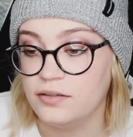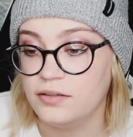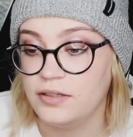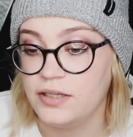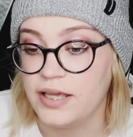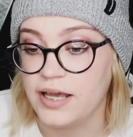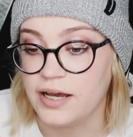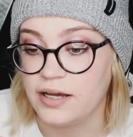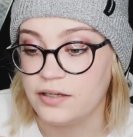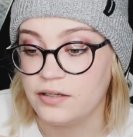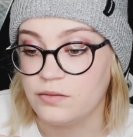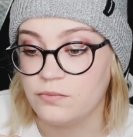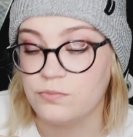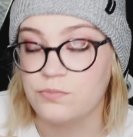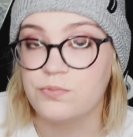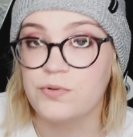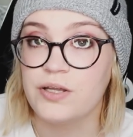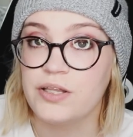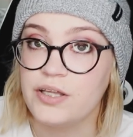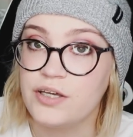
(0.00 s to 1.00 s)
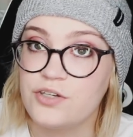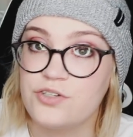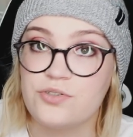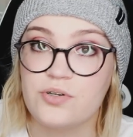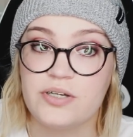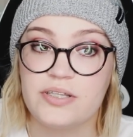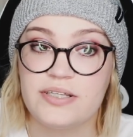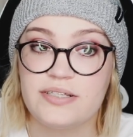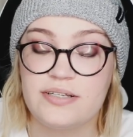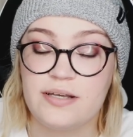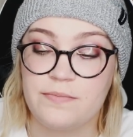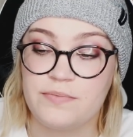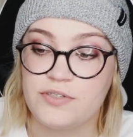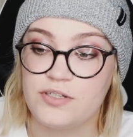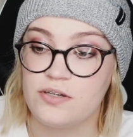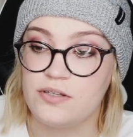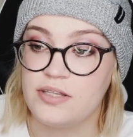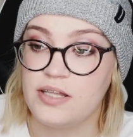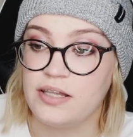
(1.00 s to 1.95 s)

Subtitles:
yeah, really enjoyed this episode.